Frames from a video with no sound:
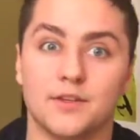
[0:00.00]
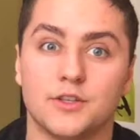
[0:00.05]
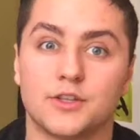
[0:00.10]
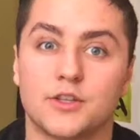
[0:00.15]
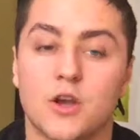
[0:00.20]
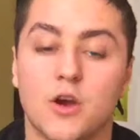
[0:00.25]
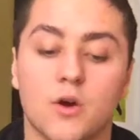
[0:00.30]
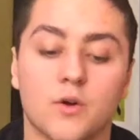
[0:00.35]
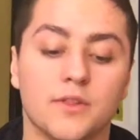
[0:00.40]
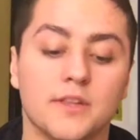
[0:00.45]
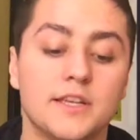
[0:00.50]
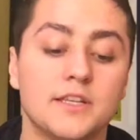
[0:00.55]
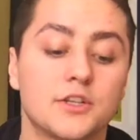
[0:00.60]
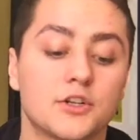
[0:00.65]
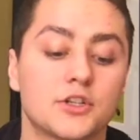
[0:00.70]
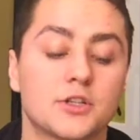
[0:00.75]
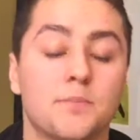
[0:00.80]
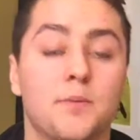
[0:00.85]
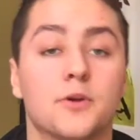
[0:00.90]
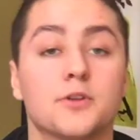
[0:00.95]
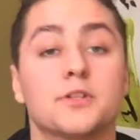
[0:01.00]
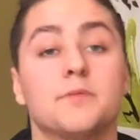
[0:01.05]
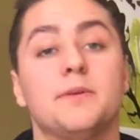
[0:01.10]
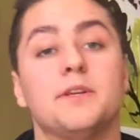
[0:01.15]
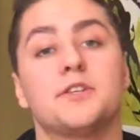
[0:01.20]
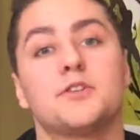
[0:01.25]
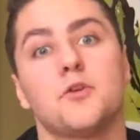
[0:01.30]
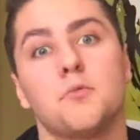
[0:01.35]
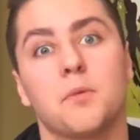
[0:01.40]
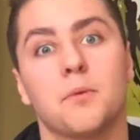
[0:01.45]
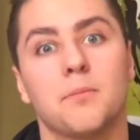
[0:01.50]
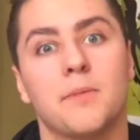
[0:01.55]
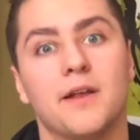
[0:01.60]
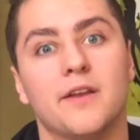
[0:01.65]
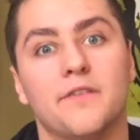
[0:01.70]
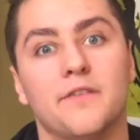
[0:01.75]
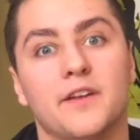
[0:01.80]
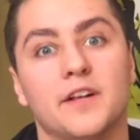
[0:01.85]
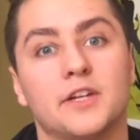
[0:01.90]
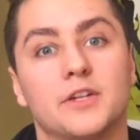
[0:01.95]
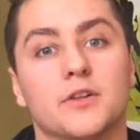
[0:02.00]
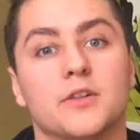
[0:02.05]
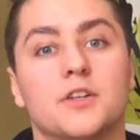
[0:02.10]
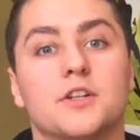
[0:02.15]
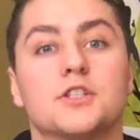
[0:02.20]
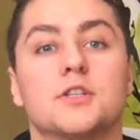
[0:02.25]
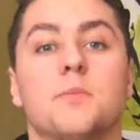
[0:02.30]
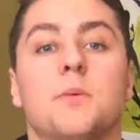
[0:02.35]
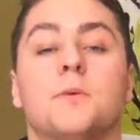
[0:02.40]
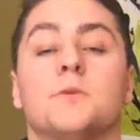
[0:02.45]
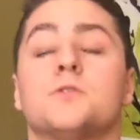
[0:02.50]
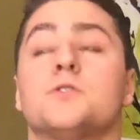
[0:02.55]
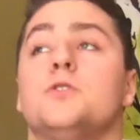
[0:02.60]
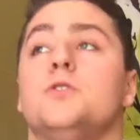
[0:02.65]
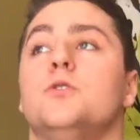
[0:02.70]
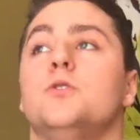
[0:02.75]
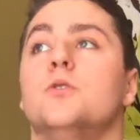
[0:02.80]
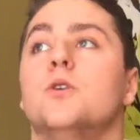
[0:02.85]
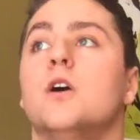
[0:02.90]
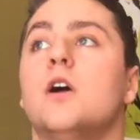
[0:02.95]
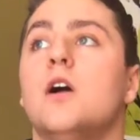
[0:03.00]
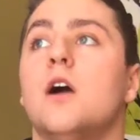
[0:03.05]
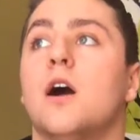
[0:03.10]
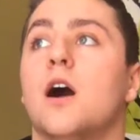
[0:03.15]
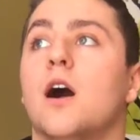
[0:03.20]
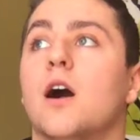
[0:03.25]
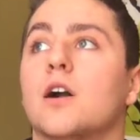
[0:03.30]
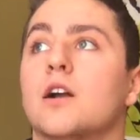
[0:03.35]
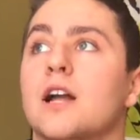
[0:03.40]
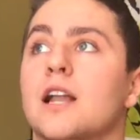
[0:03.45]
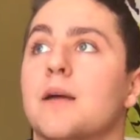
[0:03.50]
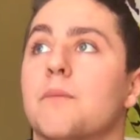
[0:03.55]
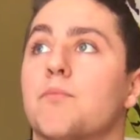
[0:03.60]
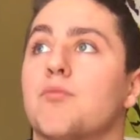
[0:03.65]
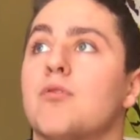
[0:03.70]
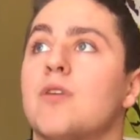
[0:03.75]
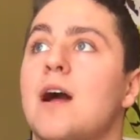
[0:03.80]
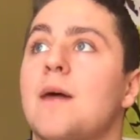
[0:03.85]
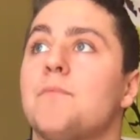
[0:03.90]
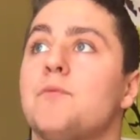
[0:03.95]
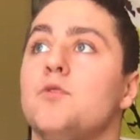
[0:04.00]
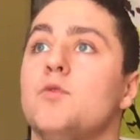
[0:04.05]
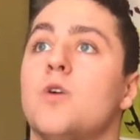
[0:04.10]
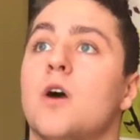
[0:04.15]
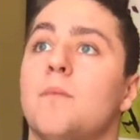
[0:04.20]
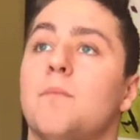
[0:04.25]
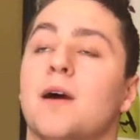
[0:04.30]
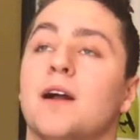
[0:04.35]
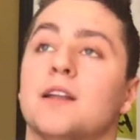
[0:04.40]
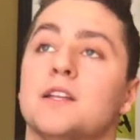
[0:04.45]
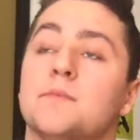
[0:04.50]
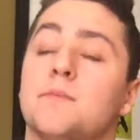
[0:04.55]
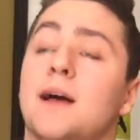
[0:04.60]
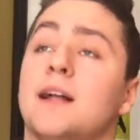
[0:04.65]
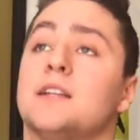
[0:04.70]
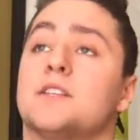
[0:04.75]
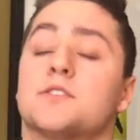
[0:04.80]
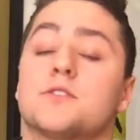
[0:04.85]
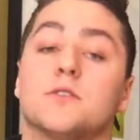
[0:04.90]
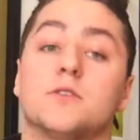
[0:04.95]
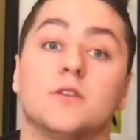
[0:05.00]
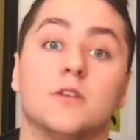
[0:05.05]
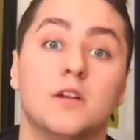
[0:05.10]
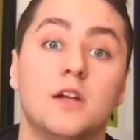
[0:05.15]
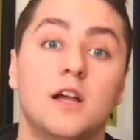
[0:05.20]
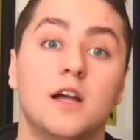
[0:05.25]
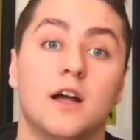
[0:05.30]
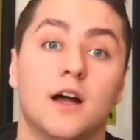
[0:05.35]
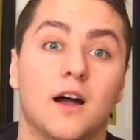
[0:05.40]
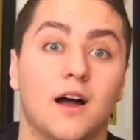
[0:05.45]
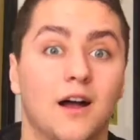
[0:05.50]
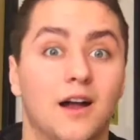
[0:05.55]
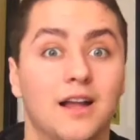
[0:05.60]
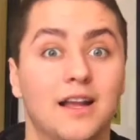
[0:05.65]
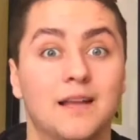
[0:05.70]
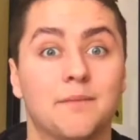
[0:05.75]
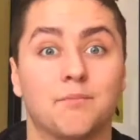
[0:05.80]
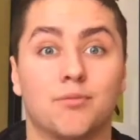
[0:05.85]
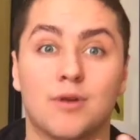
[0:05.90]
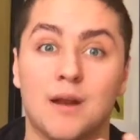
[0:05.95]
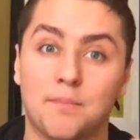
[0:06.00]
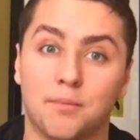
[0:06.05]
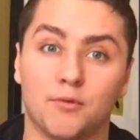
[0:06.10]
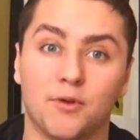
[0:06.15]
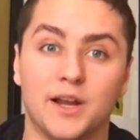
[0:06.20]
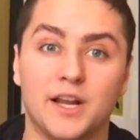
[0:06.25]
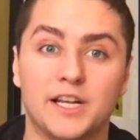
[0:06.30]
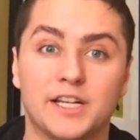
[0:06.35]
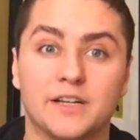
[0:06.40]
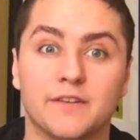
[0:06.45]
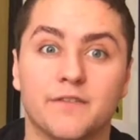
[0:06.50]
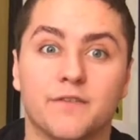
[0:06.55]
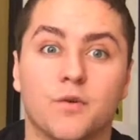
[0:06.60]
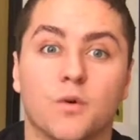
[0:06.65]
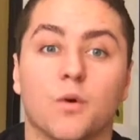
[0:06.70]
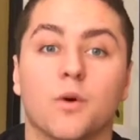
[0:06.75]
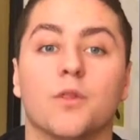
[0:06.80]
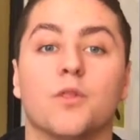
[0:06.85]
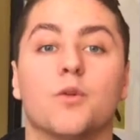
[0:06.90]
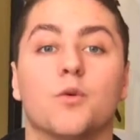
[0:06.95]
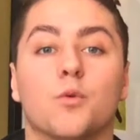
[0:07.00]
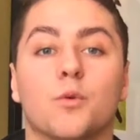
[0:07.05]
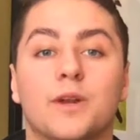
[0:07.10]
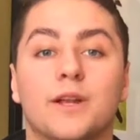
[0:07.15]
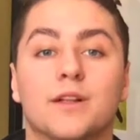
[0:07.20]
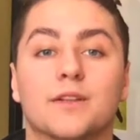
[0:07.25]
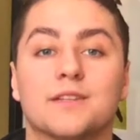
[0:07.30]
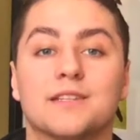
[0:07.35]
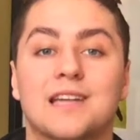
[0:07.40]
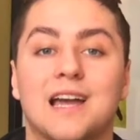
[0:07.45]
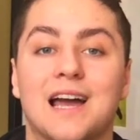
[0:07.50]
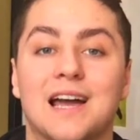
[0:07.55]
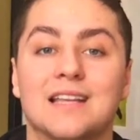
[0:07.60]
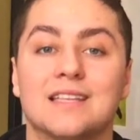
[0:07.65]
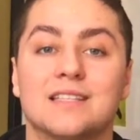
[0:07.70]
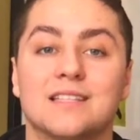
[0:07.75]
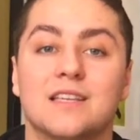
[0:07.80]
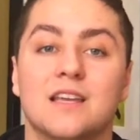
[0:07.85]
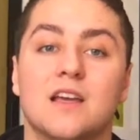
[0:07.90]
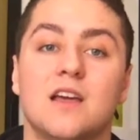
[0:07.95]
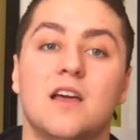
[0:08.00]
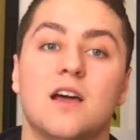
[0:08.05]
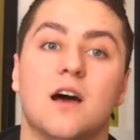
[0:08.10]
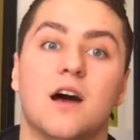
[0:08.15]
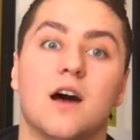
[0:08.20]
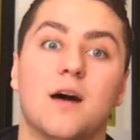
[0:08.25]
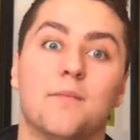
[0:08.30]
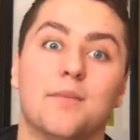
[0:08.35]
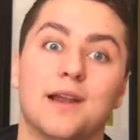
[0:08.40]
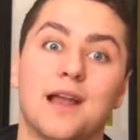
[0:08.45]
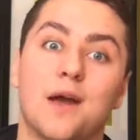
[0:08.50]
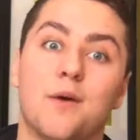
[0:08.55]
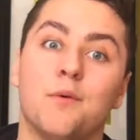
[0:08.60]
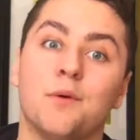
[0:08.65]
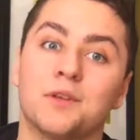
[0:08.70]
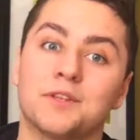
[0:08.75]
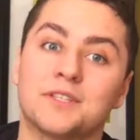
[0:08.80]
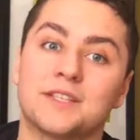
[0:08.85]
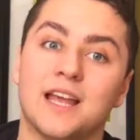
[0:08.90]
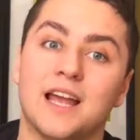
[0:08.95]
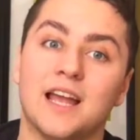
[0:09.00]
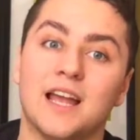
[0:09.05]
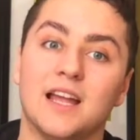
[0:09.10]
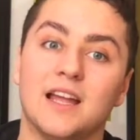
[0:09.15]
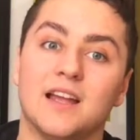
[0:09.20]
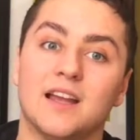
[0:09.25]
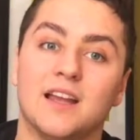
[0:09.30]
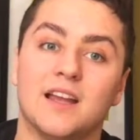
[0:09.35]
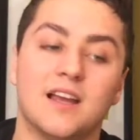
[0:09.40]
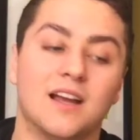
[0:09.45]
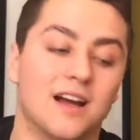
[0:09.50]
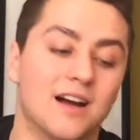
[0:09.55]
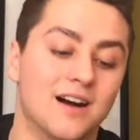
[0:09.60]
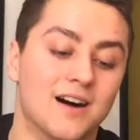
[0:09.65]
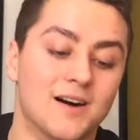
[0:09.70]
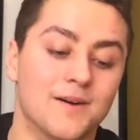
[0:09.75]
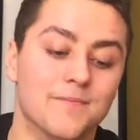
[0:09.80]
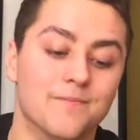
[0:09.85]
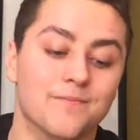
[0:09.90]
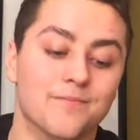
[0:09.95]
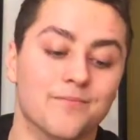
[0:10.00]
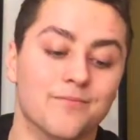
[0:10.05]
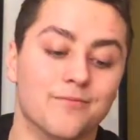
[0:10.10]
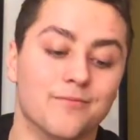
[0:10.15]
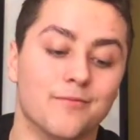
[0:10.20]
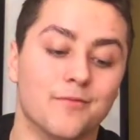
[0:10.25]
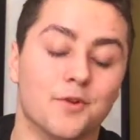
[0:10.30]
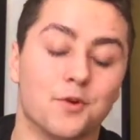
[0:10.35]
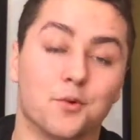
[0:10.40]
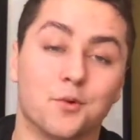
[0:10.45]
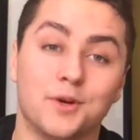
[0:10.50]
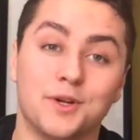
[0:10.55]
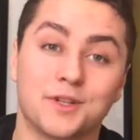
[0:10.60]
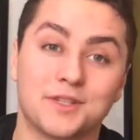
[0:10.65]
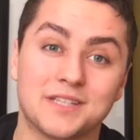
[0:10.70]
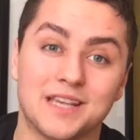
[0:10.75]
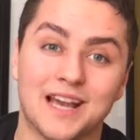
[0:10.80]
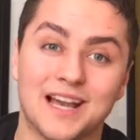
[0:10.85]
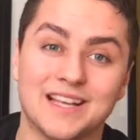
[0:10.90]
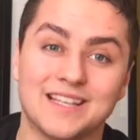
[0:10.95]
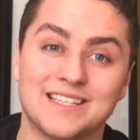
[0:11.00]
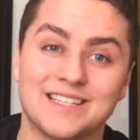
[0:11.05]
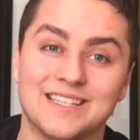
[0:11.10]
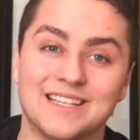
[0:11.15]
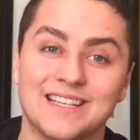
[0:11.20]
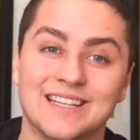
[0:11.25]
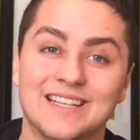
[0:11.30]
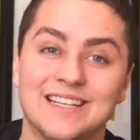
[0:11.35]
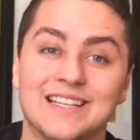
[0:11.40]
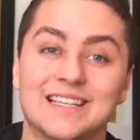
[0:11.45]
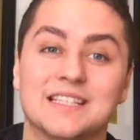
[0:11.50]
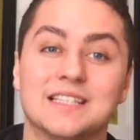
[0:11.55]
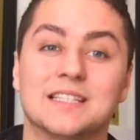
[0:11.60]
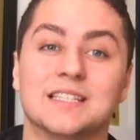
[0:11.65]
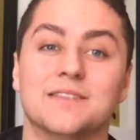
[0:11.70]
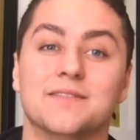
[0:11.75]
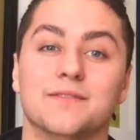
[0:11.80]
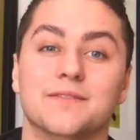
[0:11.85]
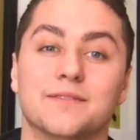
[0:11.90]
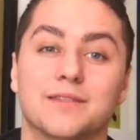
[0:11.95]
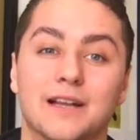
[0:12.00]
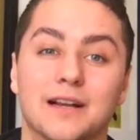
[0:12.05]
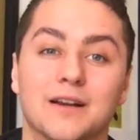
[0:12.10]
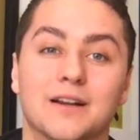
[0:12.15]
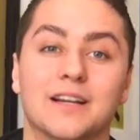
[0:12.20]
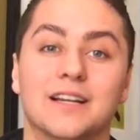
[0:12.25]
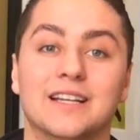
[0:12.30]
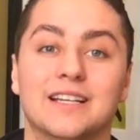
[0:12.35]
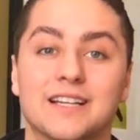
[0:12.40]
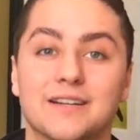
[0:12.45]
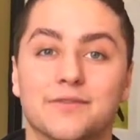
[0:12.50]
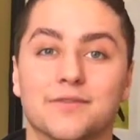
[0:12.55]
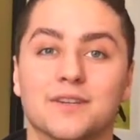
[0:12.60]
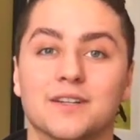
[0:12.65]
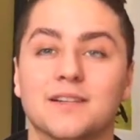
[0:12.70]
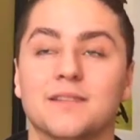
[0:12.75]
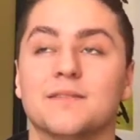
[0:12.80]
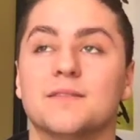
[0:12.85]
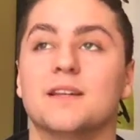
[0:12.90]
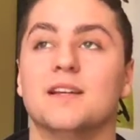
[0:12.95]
So these are supposed to be super beneficial. They're supposed to kind of prop you up on a pedestal in preparation for the real test. But I will say the real test is very different.